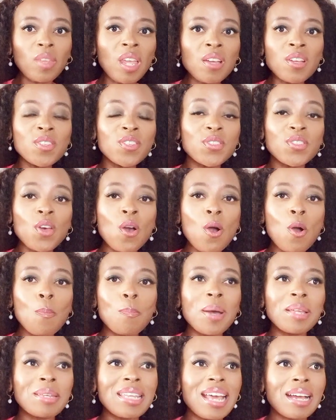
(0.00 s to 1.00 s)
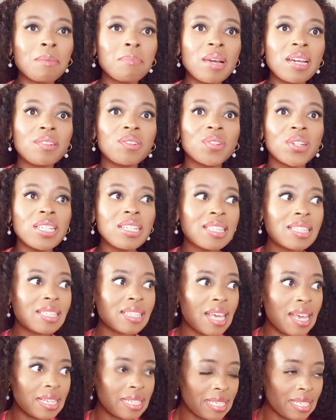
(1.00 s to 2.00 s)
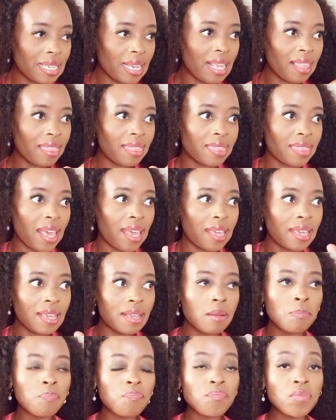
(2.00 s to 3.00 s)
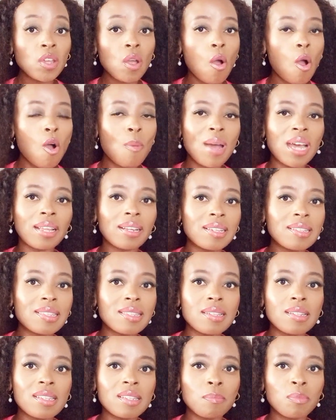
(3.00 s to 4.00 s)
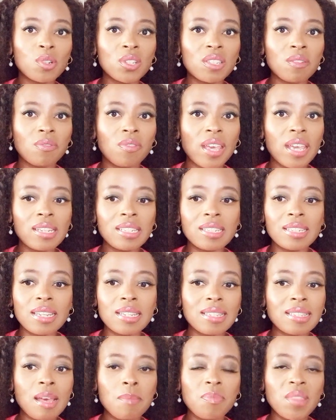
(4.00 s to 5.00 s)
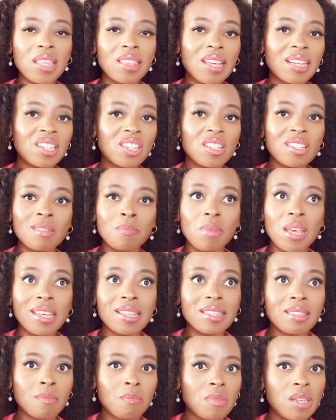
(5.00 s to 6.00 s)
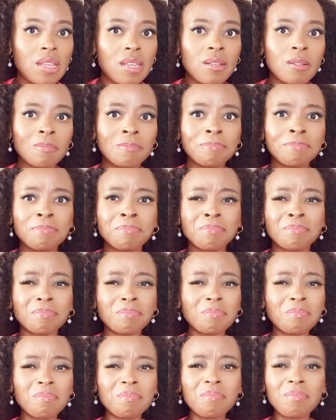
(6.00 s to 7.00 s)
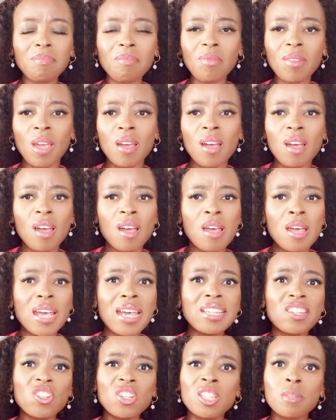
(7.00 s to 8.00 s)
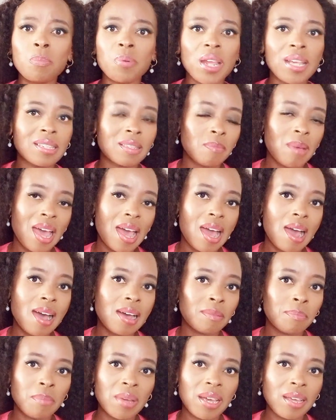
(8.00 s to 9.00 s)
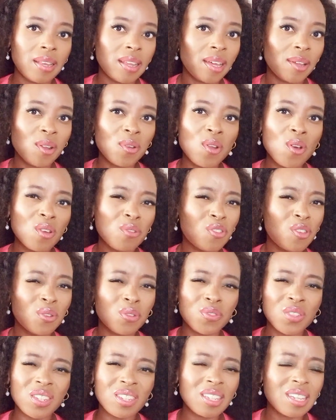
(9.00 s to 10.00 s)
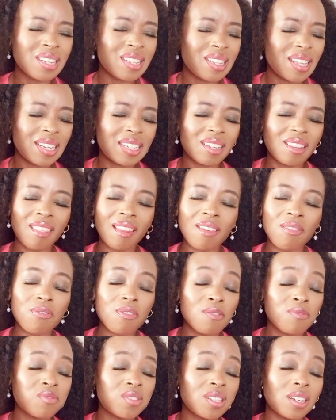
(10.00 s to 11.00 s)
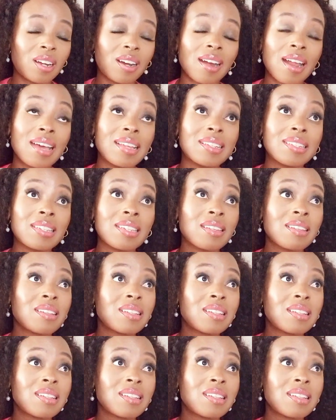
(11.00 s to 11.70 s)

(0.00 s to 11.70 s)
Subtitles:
So, but like my recent thing or my recent motivation, something that just makes me, it just breaks my heart, man. I don't know if you've seen that 350 grant.